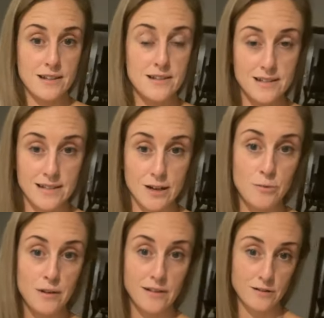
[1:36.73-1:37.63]
as in
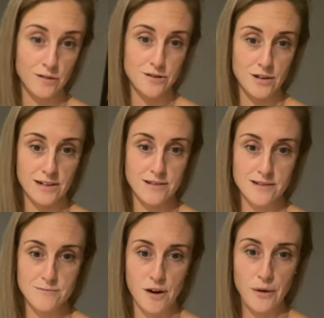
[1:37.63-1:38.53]
helping the contractors that
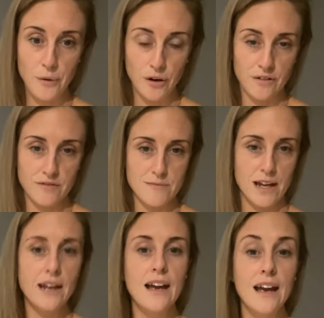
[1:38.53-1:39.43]
might work for me,